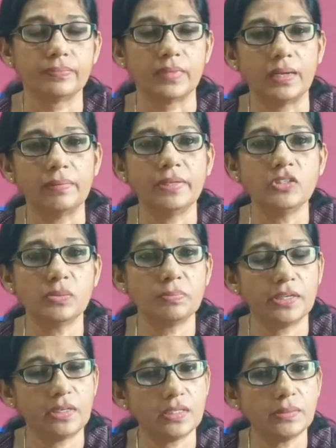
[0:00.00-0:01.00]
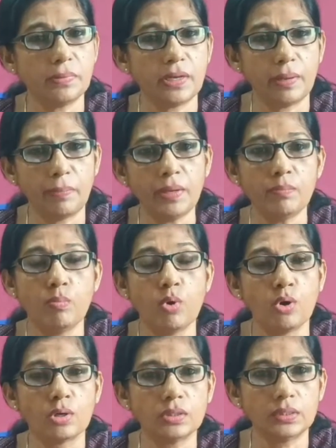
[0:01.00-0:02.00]
That means blood is becoming
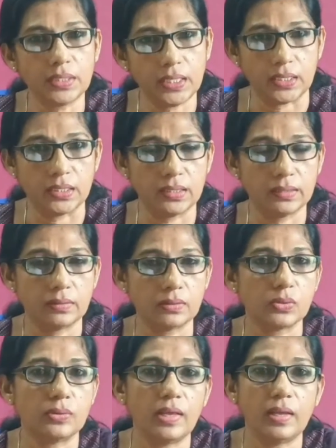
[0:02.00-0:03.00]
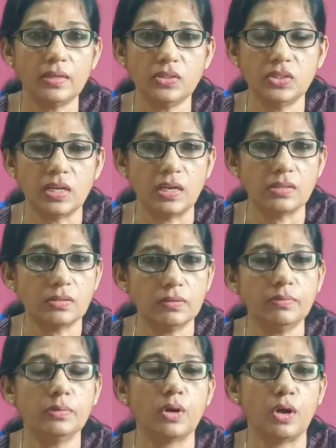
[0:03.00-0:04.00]
more thick. So there is chance
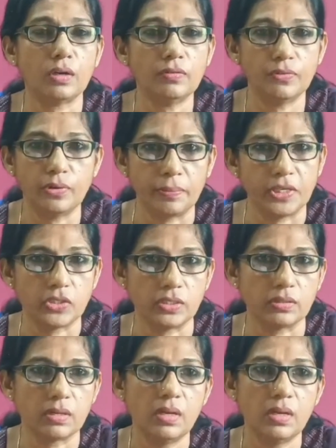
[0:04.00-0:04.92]
of clot formation.